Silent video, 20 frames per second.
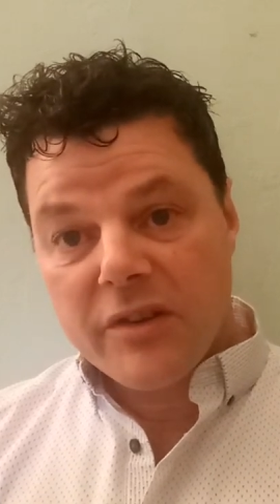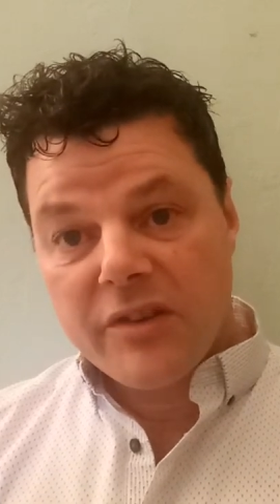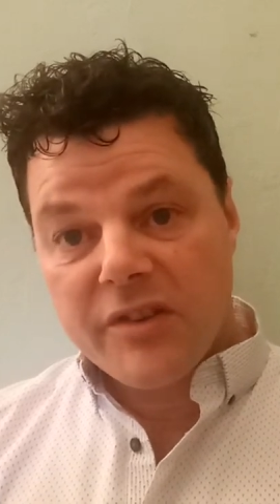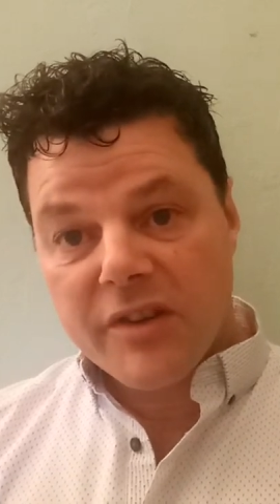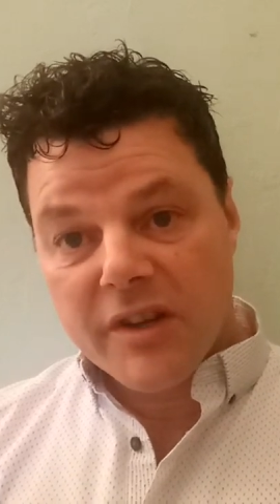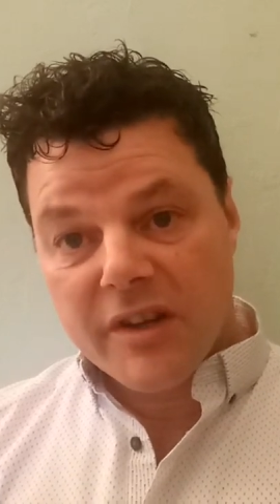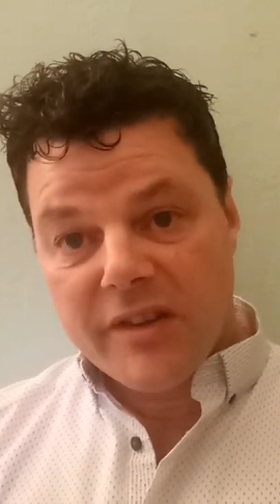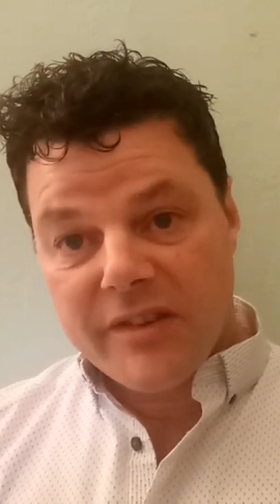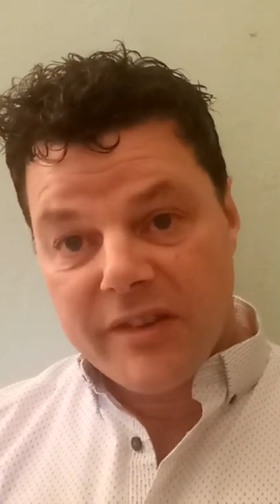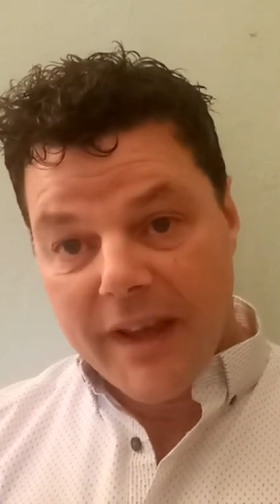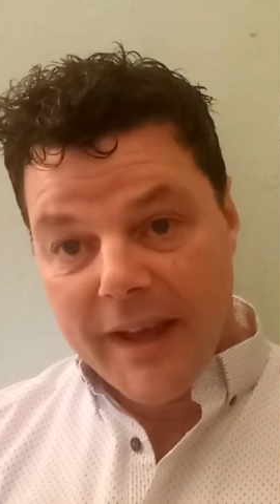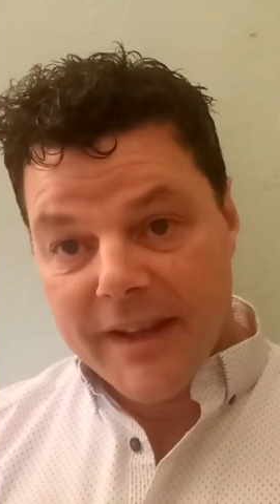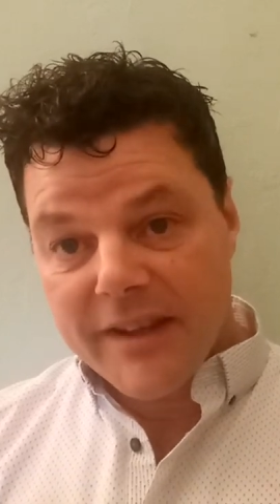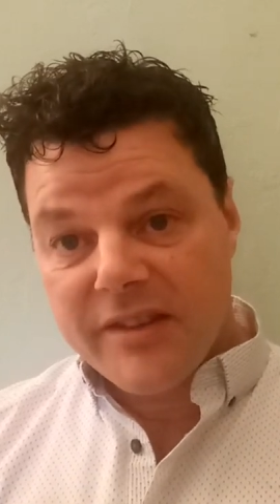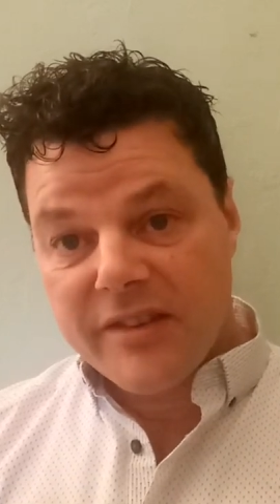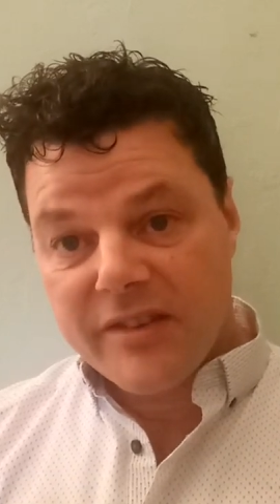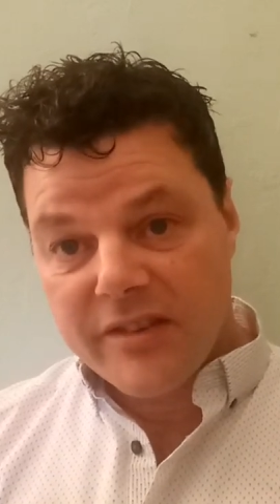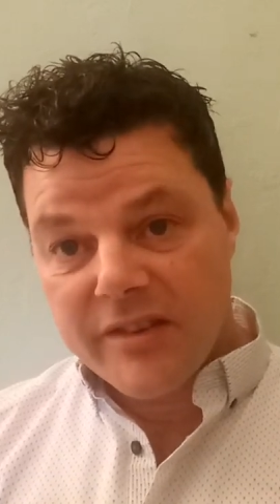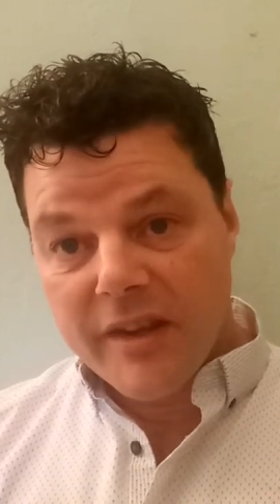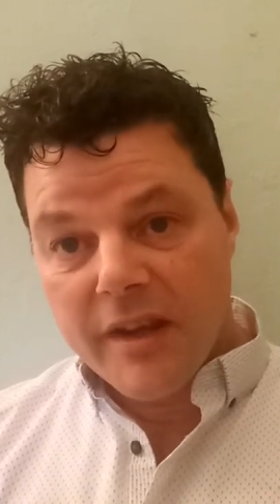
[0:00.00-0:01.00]

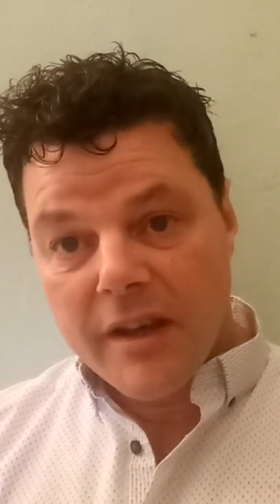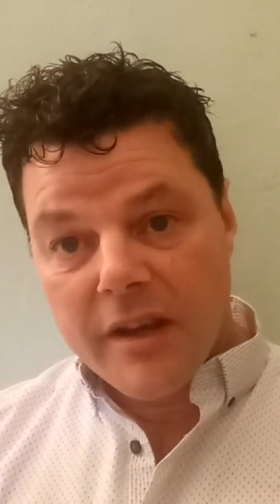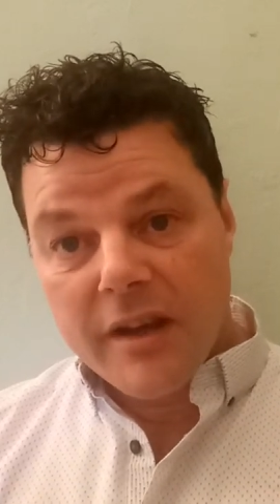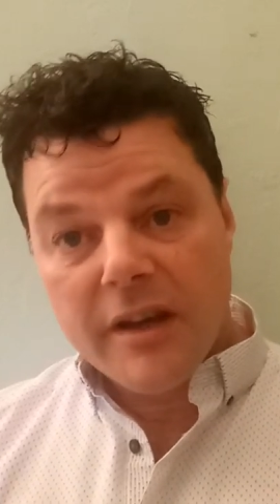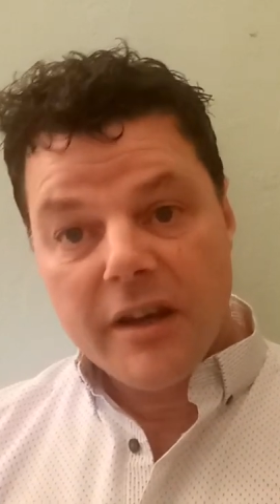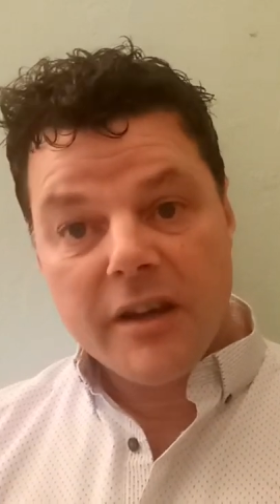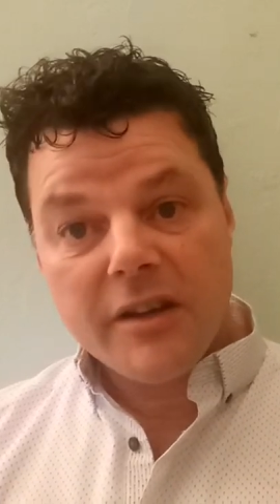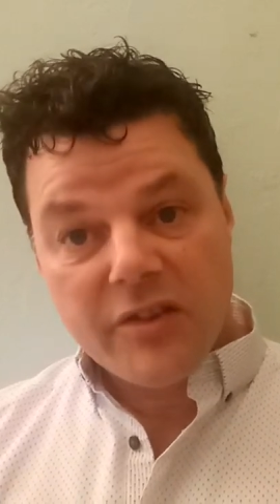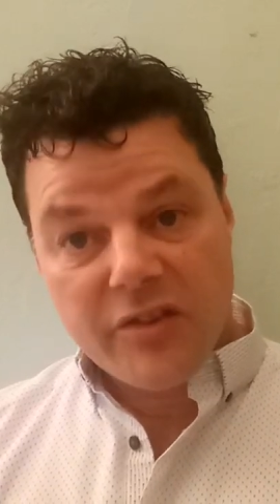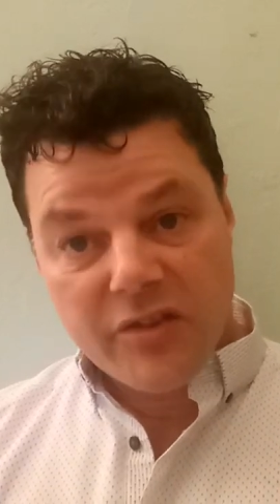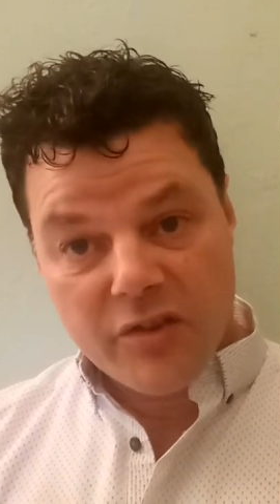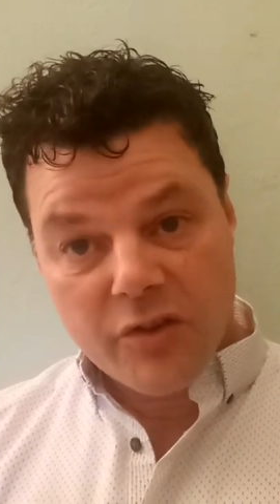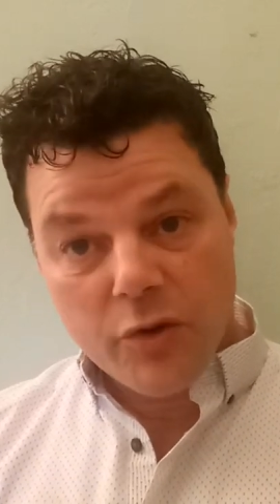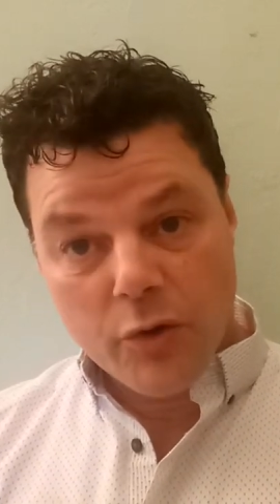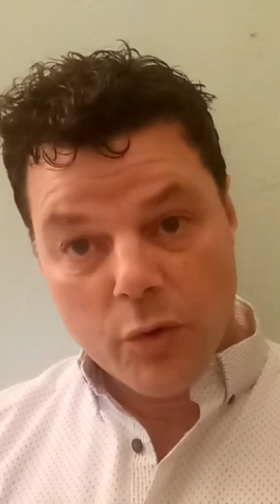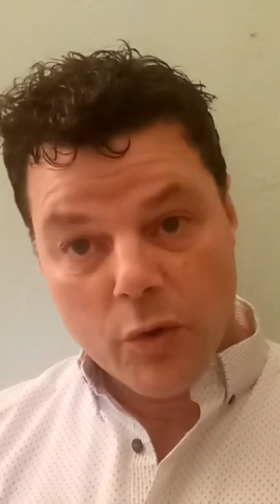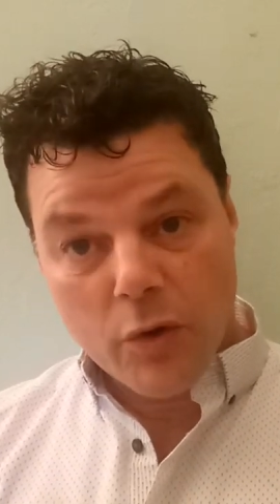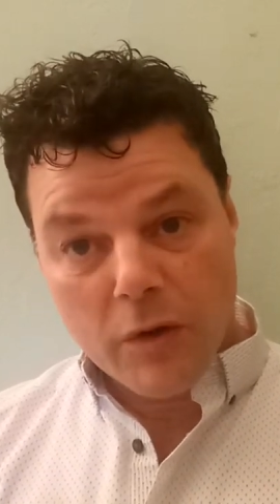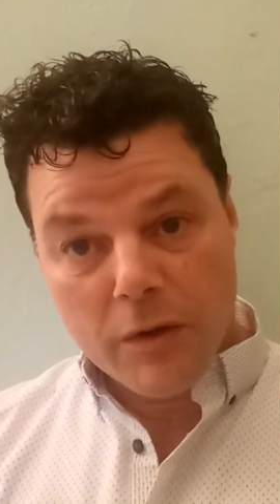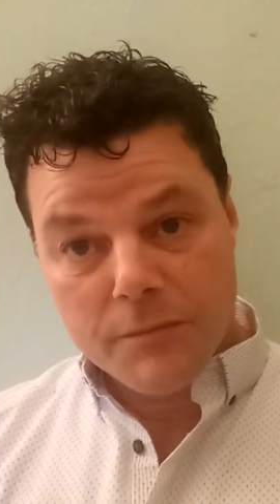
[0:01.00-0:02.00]
success at
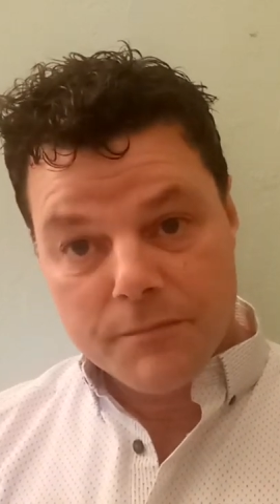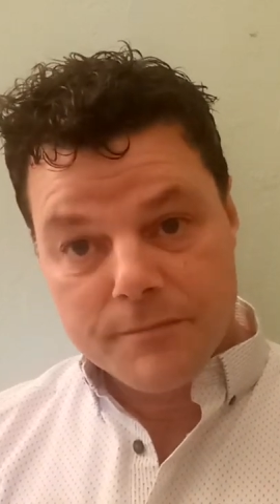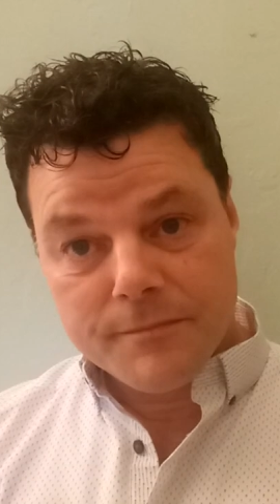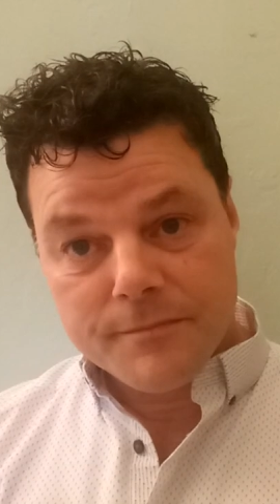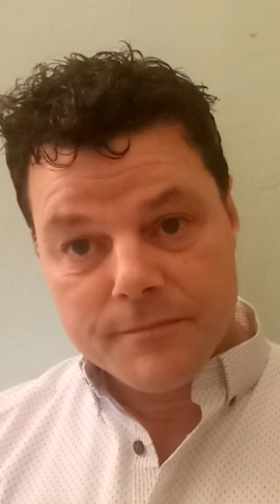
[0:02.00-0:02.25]
school.